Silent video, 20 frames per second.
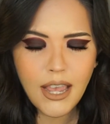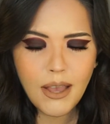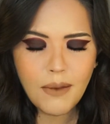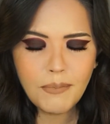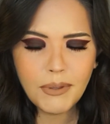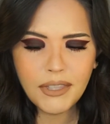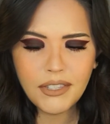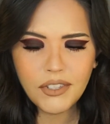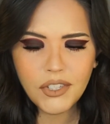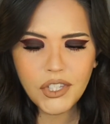
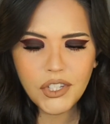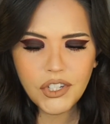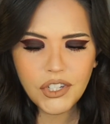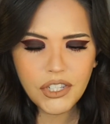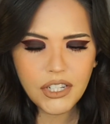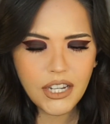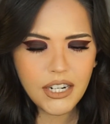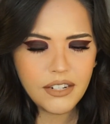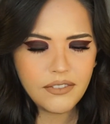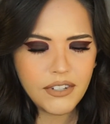but this is
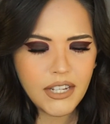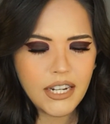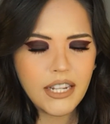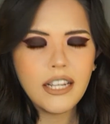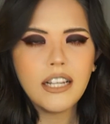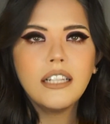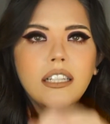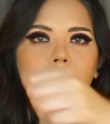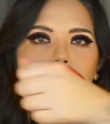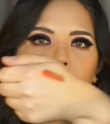just kind of getting
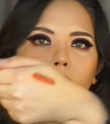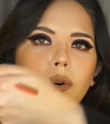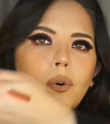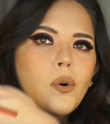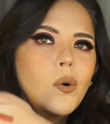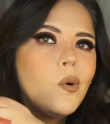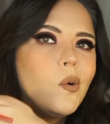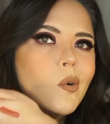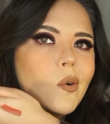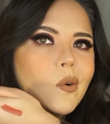a little
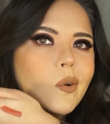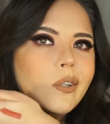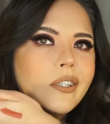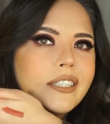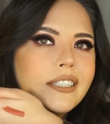old.